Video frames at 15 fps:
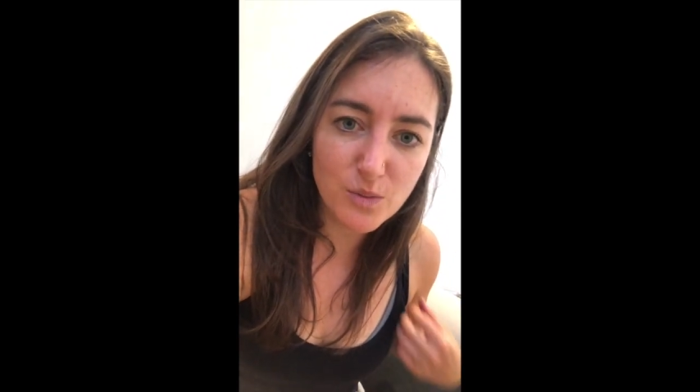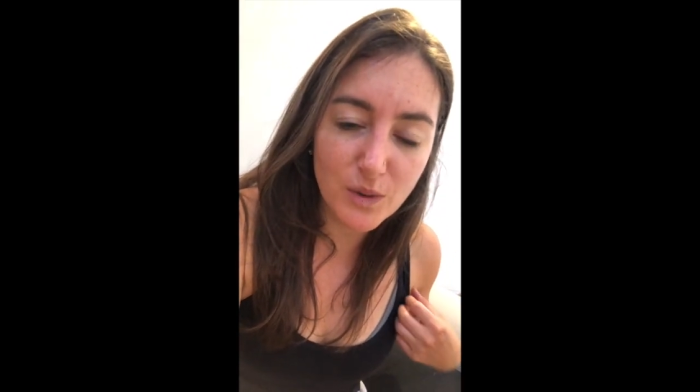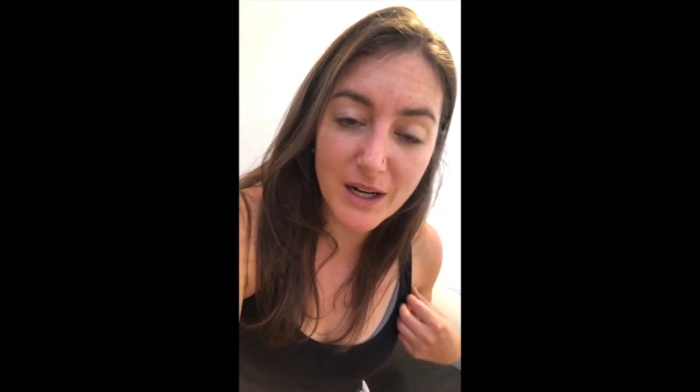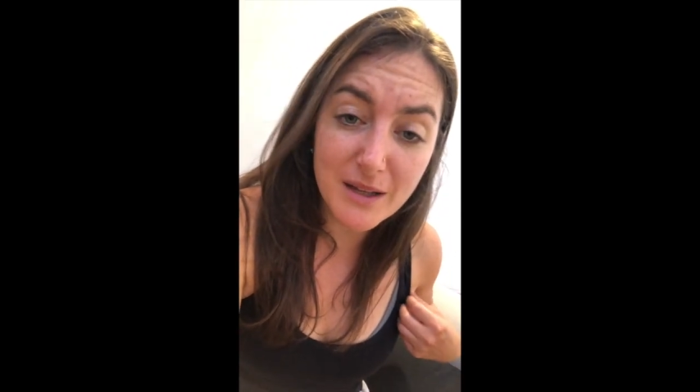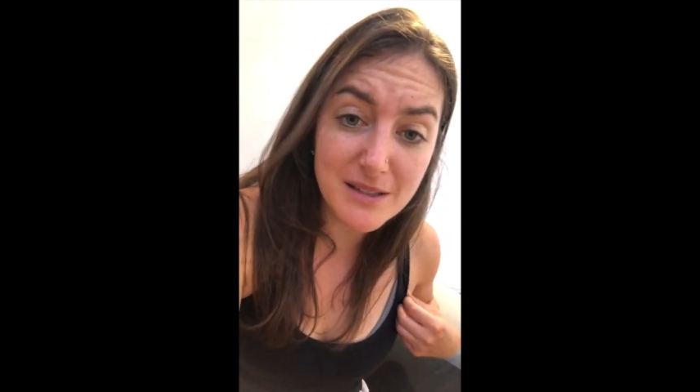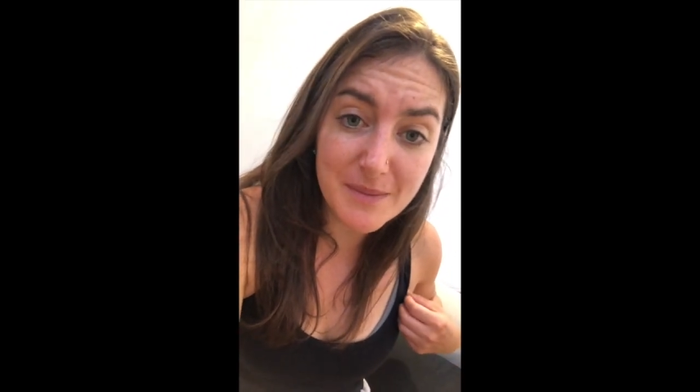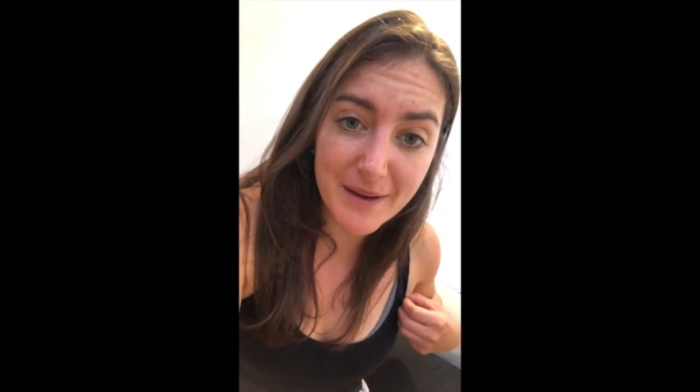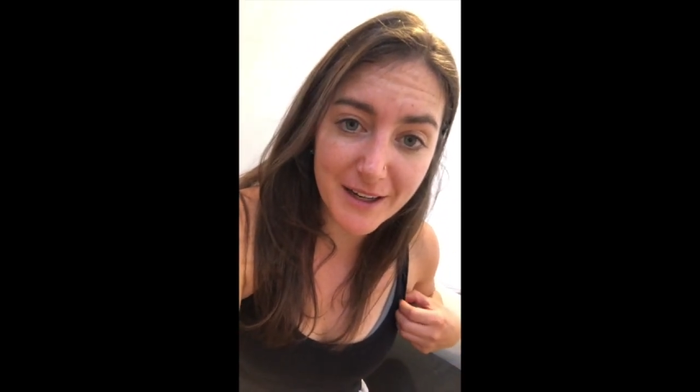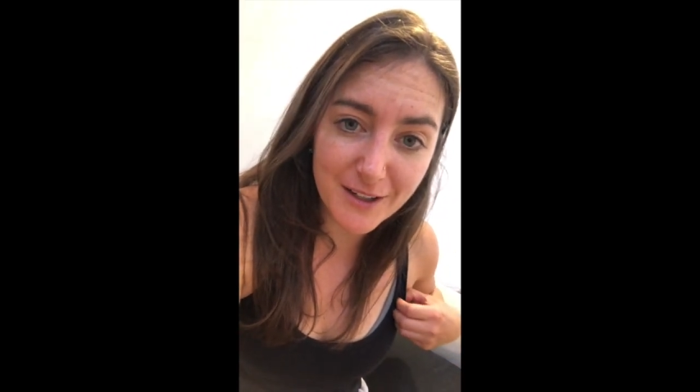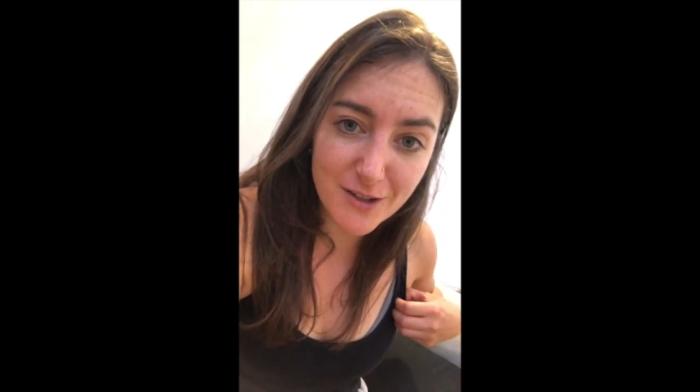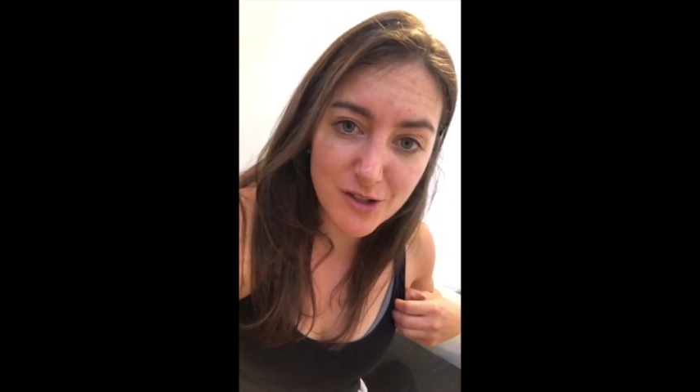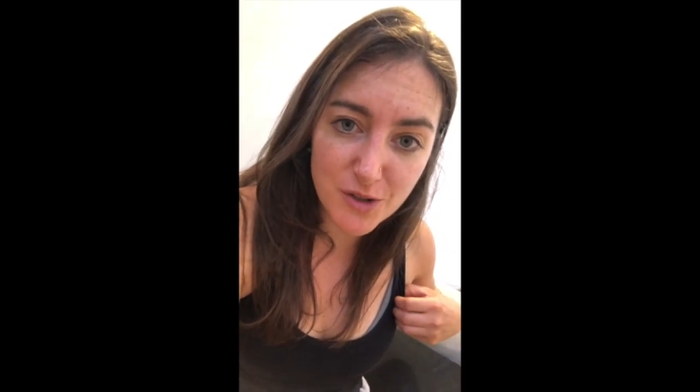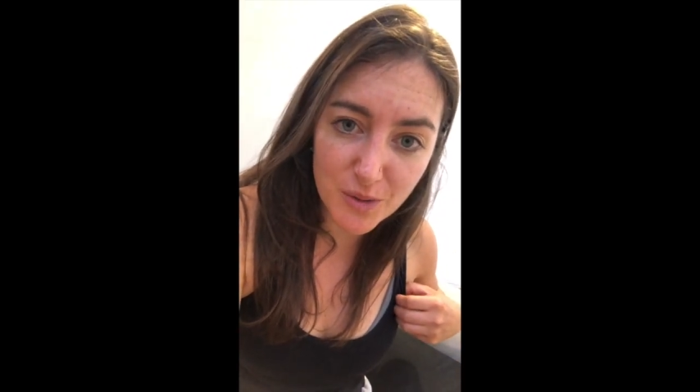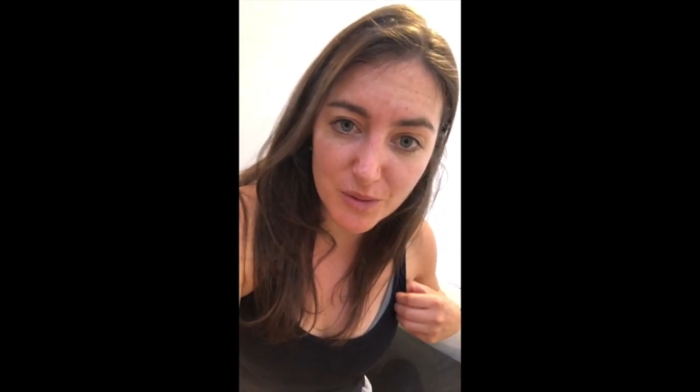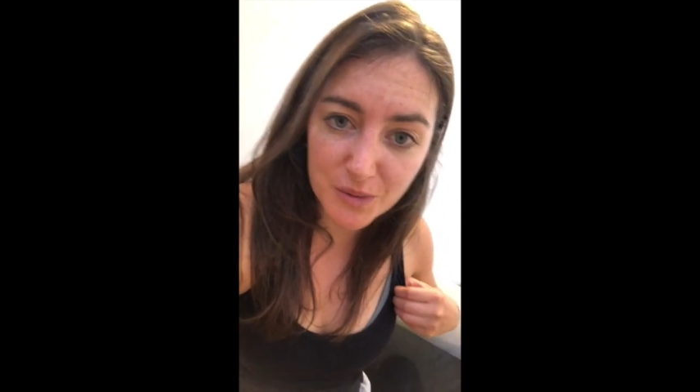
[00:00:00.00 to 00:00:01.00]
what else am I gonna
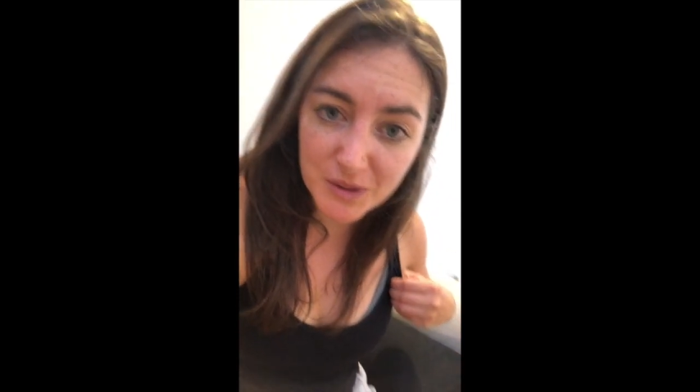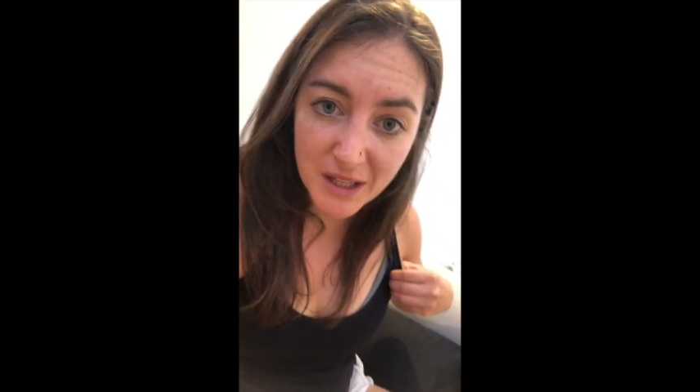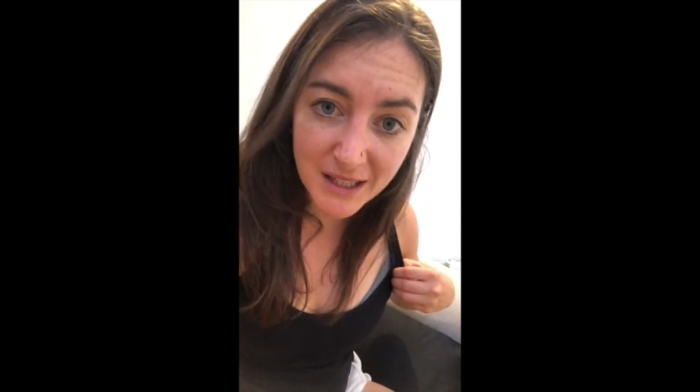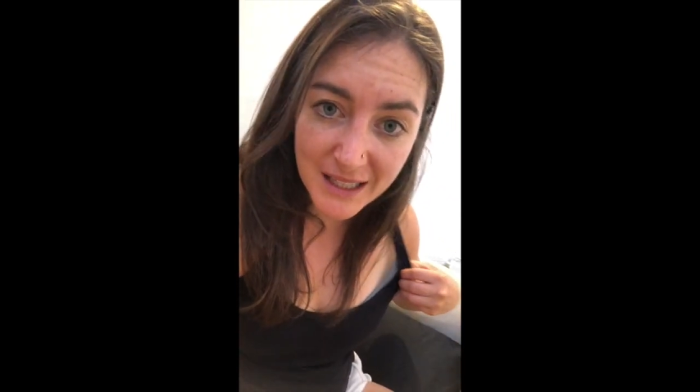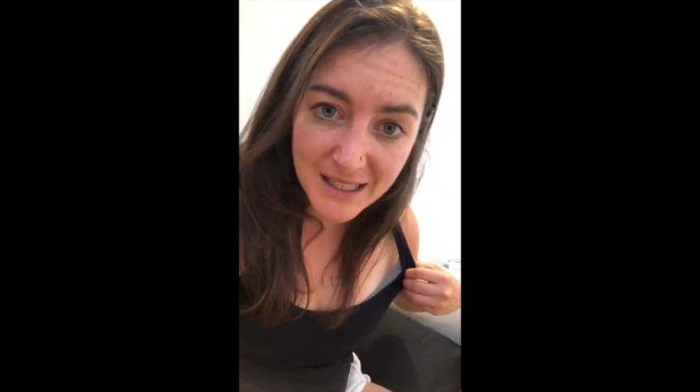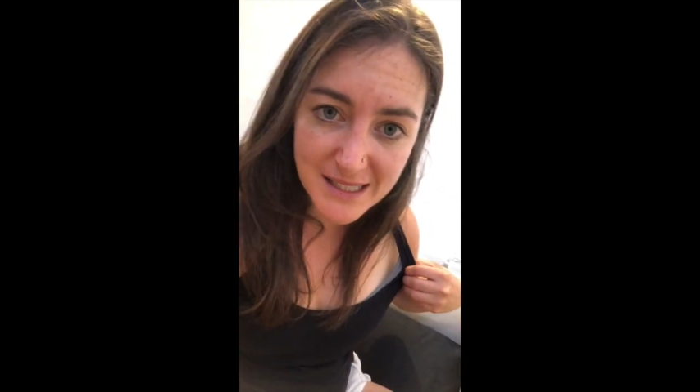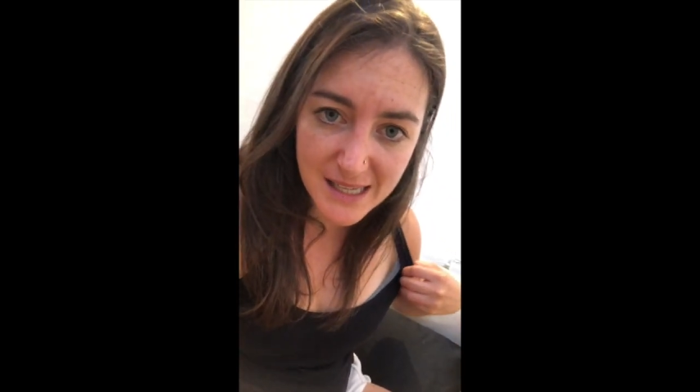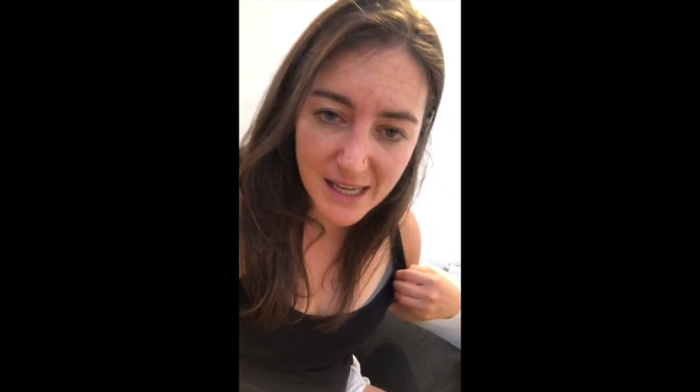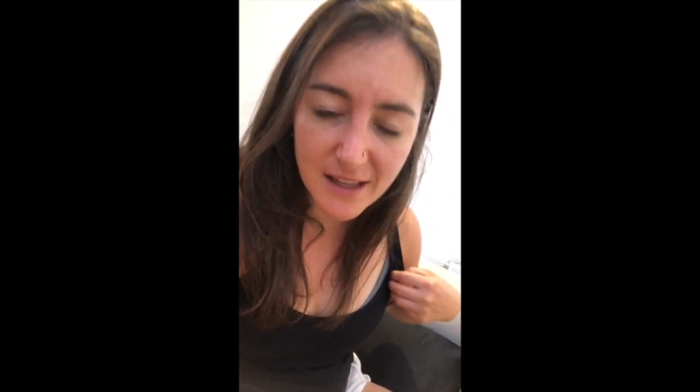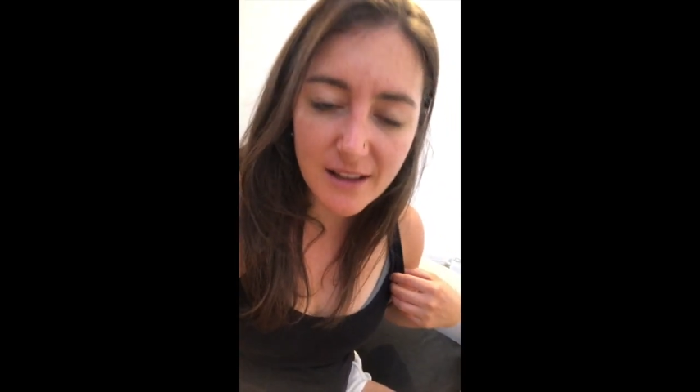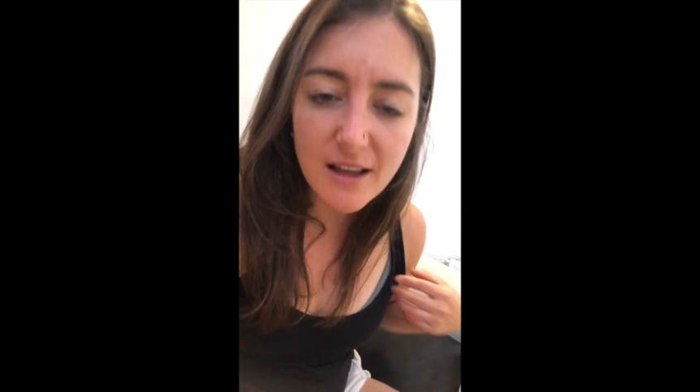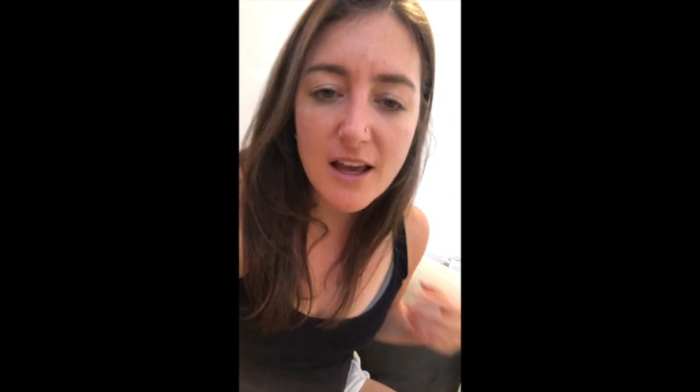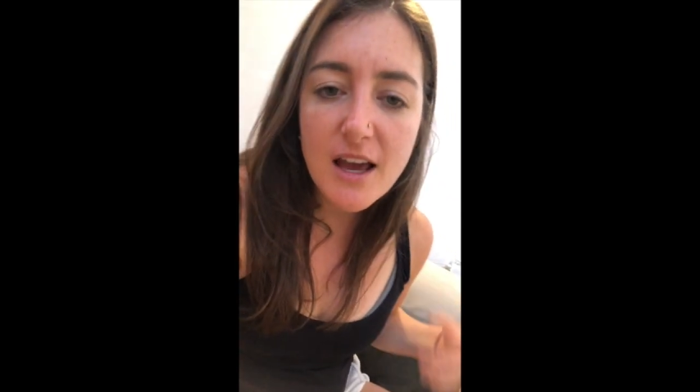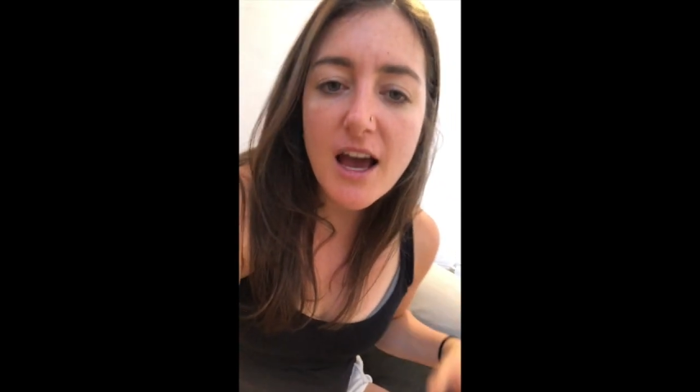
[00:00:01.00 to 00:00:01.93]
do? Luna needs it.